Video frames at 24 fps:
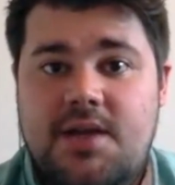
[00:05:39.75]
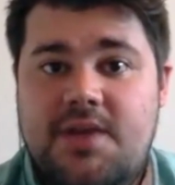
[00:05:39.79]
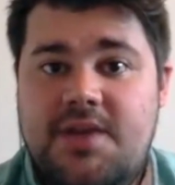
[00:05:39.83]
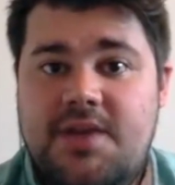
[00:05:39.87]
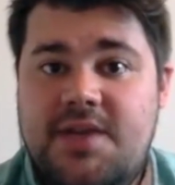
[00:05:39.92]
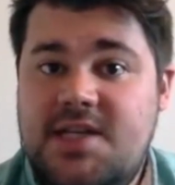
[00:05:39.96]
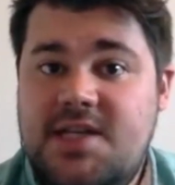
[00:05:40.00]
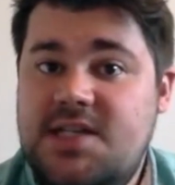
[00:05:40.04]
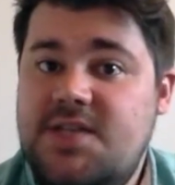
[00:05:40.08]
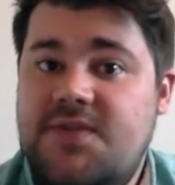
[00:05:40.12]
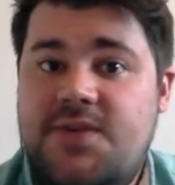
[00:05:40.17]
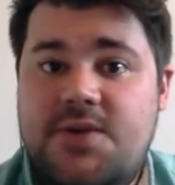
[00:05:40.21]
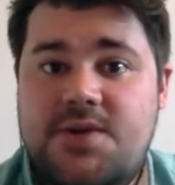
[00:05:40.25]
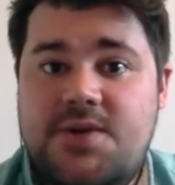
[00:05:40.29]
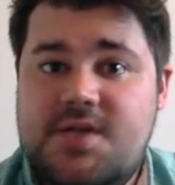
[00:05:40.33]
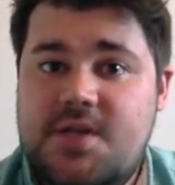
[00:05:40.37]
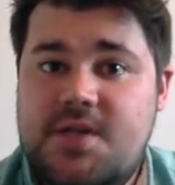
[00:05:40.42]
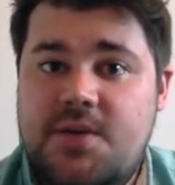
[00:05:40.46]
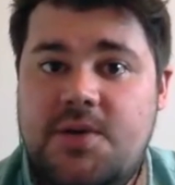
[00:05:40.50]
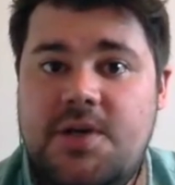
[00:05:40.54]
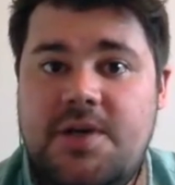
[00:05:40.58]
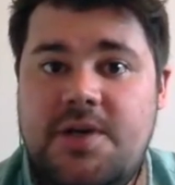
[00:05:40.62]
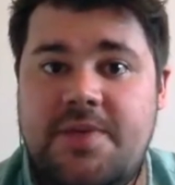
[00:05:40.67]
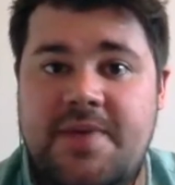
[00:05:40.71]
The interviewer is
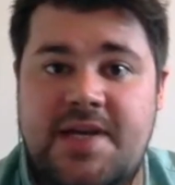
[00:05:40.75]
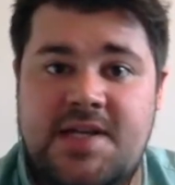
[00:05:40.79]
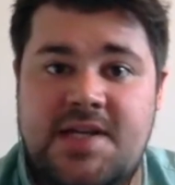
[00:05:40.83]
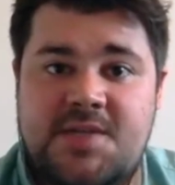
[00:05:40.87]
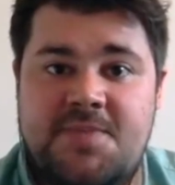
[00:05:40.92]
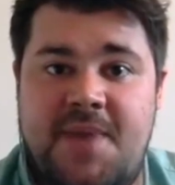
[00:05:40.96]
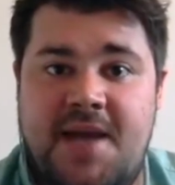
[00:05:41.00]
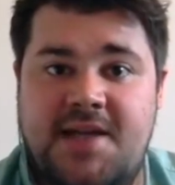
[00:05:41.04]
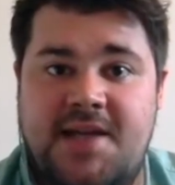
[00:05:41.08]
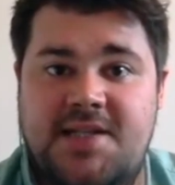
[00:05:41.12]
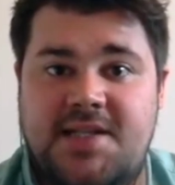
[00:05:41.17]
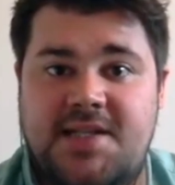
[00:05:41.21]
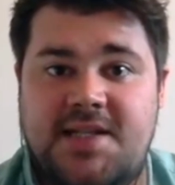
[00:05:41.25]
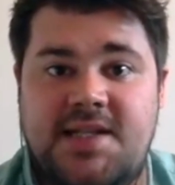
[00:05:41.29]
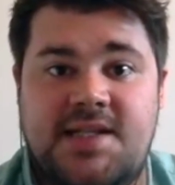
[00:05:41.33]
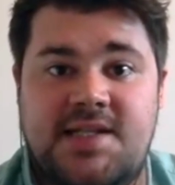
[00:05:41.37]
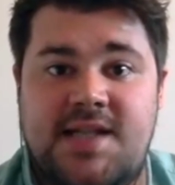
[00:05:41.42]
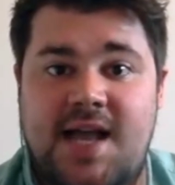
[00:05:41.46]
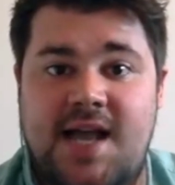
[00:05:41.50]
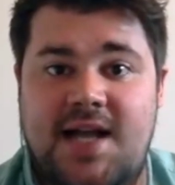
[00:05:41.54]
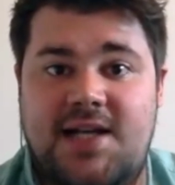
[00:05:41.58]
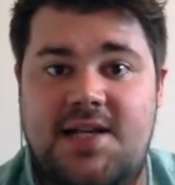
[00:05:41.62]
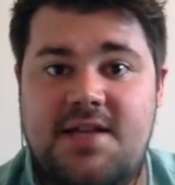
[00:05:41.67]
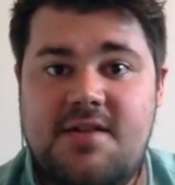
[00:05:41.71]
still going to be expecting
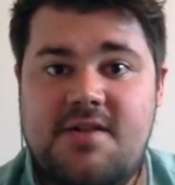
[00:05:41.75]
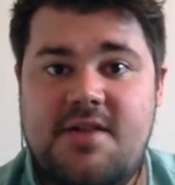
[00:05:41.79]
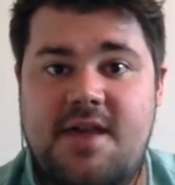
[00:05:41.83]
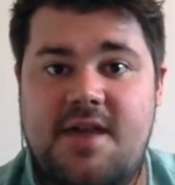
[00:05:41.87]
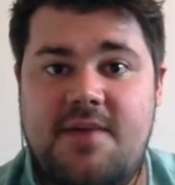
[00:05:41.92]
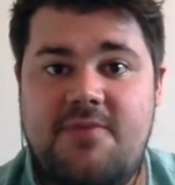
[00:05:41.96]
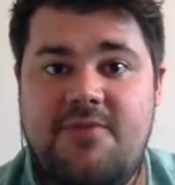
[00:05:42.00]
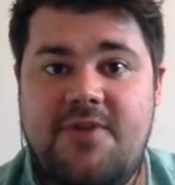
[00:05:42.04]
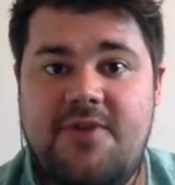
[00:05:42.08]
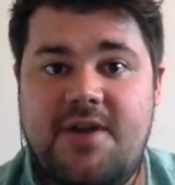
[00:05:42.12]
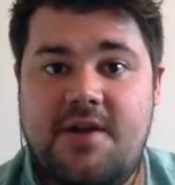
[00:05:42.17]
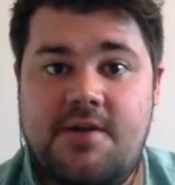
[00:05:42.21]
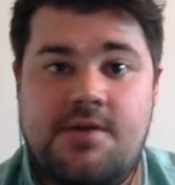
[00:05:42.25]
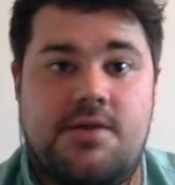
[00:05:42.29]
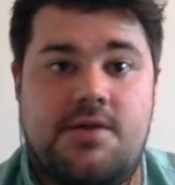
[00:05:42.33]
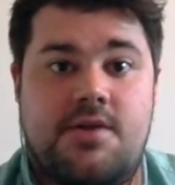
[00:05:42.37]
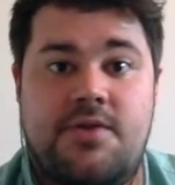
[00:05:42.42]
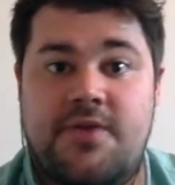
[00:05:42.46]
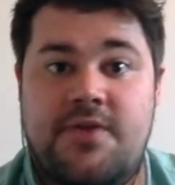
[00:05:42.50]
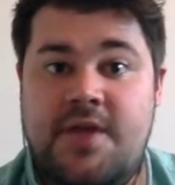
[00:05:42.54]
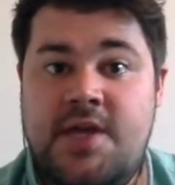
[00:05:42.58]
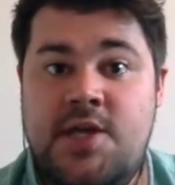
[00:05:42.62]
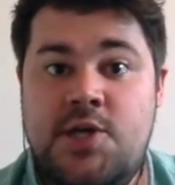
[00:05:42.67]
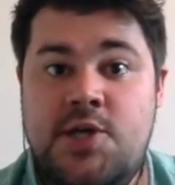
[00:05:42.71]
exactly the same things
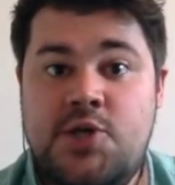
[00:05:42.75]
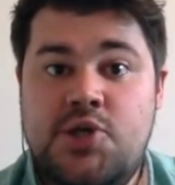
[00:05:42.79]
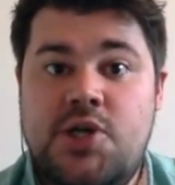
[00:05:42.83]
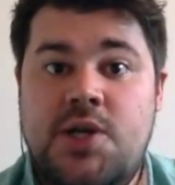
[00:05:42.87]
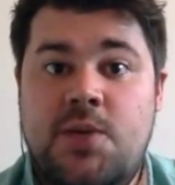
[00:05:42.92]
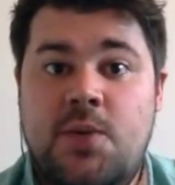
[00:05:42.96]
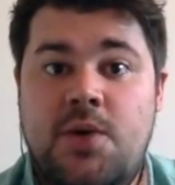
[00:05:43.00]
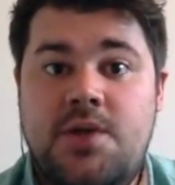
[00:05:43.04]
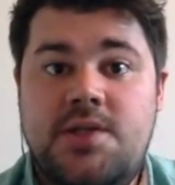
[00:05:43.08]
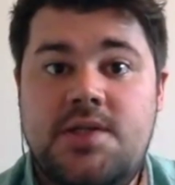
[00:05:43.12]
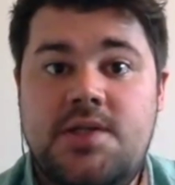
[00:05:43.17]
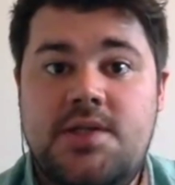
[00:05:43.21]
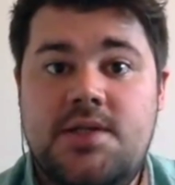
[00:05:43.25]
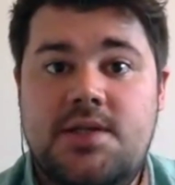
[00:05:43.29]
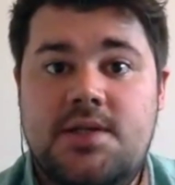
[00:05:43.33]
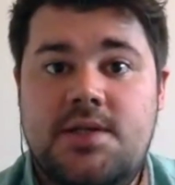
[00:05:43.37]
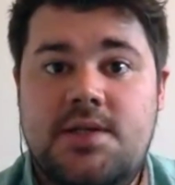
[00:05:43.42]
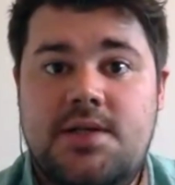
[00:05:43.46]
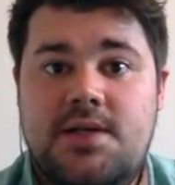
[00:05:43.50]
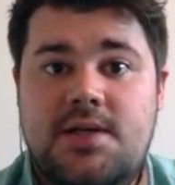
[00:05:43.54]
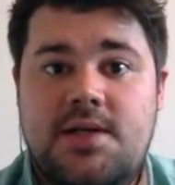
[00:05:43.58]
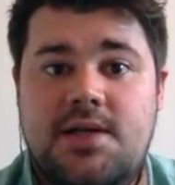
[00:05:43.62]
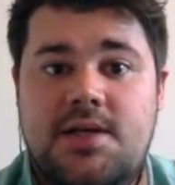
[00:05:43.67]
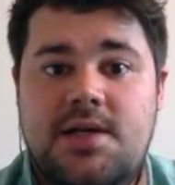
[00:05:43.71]
that they usually would,
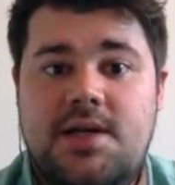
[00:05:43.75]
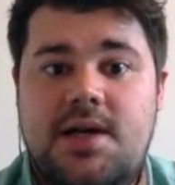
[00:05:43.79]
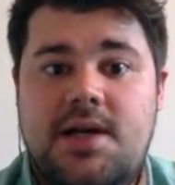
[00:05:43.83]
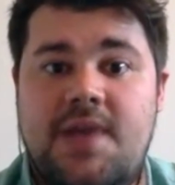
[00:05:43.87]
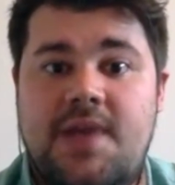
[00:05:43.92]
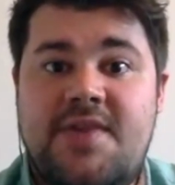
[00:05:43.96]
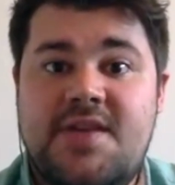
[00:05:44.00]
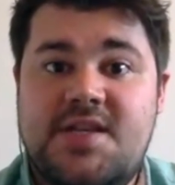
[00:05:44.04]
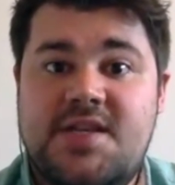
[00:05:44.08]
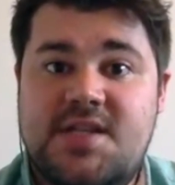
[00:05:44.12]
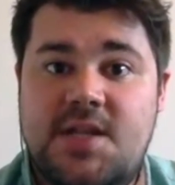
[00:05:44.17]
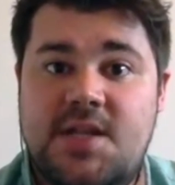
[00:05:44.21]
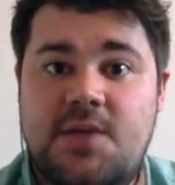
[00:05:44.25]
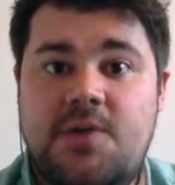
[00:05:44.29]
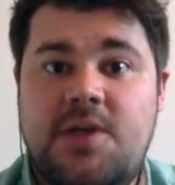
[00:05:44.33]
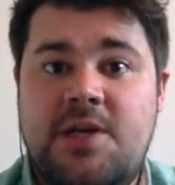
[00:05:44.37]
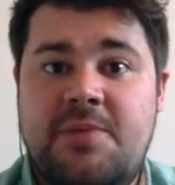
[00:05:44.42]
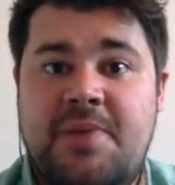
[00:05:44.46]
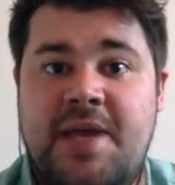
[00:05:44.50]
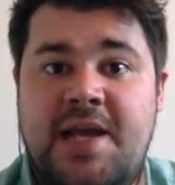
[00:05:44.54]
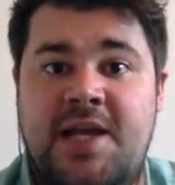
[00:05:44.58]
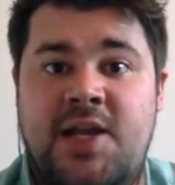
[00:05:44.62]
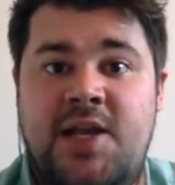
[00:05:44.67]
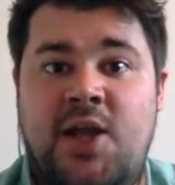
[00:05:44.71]
and there's still going
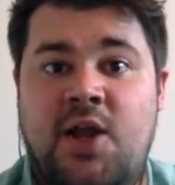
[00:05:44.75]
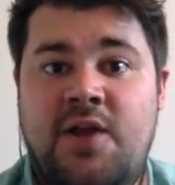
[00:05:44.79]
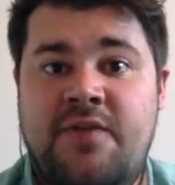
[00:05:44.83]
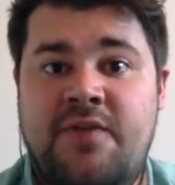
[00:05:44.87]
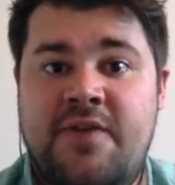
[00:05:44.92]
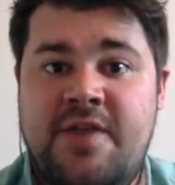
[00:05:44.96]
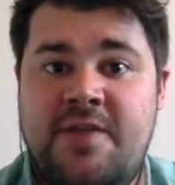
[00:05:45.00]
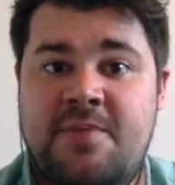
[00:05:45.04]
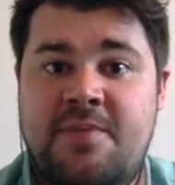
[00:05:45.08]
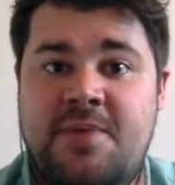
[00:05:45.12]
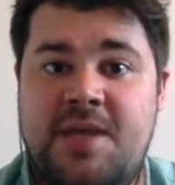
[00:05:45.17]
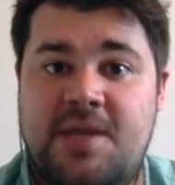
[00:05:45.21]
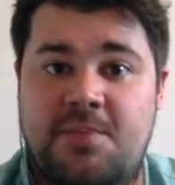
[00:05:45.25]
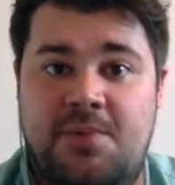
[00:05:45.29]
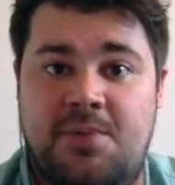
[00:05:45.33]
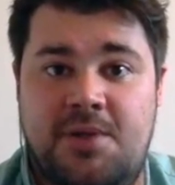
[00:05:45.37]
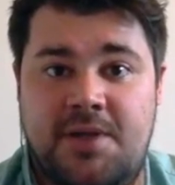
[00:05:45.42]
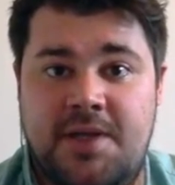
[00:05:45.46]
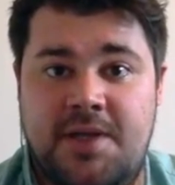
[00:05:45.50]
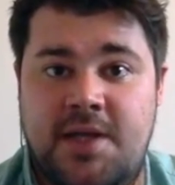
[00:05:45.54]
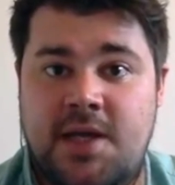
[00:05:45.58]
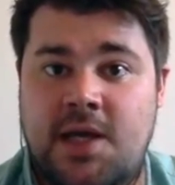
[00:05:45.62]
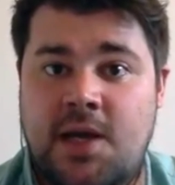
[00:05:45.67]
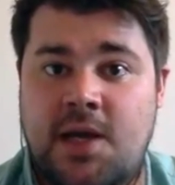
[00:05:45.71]
to be a lot of other
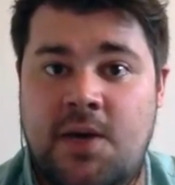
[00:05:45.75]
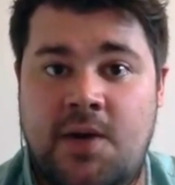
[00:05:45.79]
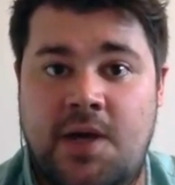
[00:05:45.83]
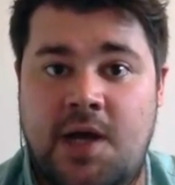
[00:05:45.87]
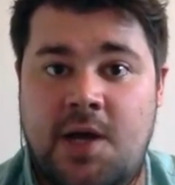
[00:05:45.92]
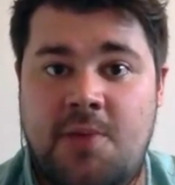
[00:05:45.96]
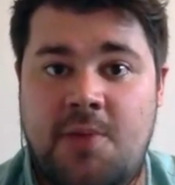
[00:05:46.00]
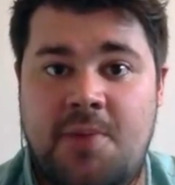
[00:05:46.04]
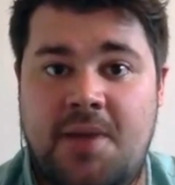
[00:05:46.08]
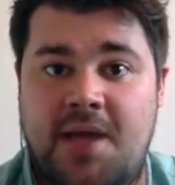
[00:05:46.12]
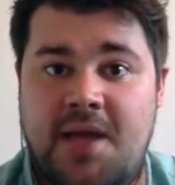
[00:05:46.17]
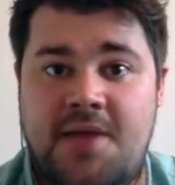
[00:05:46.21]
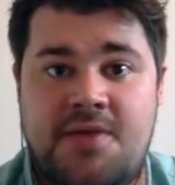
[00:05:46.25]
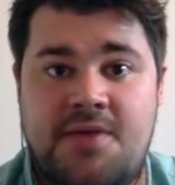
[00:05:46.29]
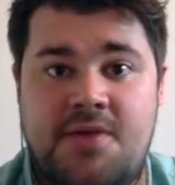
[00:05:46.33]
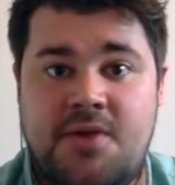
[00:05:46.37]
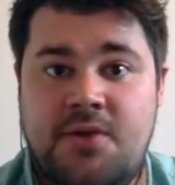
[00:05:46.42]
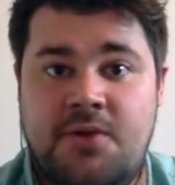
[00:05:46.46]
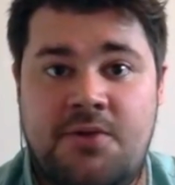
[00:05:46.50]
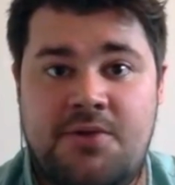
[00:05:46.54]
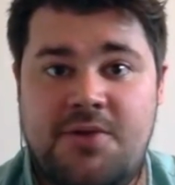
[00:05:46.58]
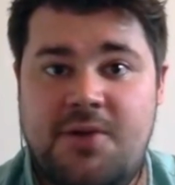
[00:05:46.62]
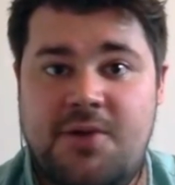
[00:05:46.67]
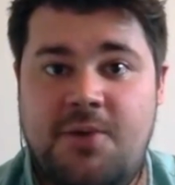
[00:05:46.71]
people that you're going up against
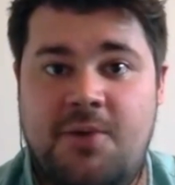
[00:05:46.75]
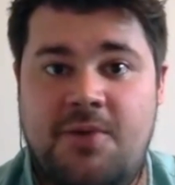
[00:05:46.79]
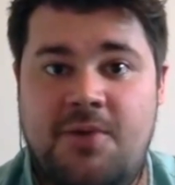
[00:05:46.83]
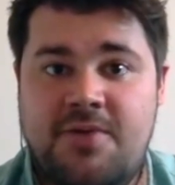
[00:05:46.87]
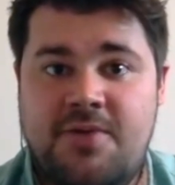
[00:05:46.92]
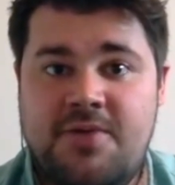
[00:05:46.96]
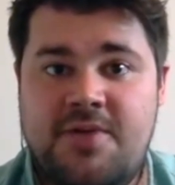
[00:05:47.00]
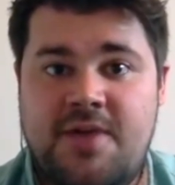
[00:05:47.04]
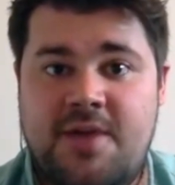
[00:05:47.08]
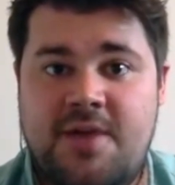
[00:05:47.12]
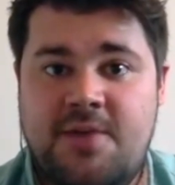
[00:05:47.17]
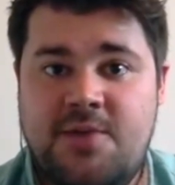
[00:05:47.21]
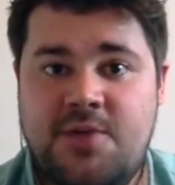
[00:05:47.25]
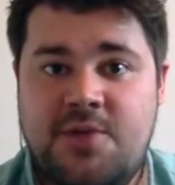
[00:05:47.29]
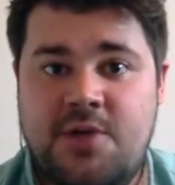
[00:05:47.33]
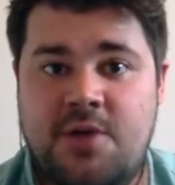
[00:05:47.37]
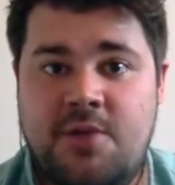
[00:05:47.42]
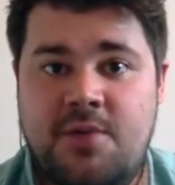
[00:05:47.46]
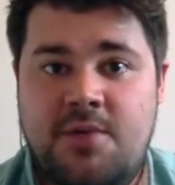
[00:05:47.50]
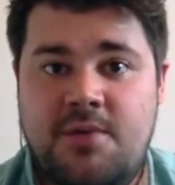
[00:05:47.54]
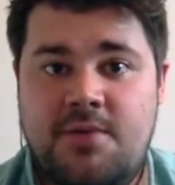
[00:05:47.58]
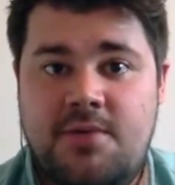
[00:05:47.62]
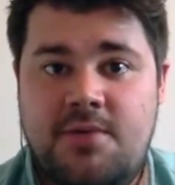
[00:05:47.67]
that also want the same job.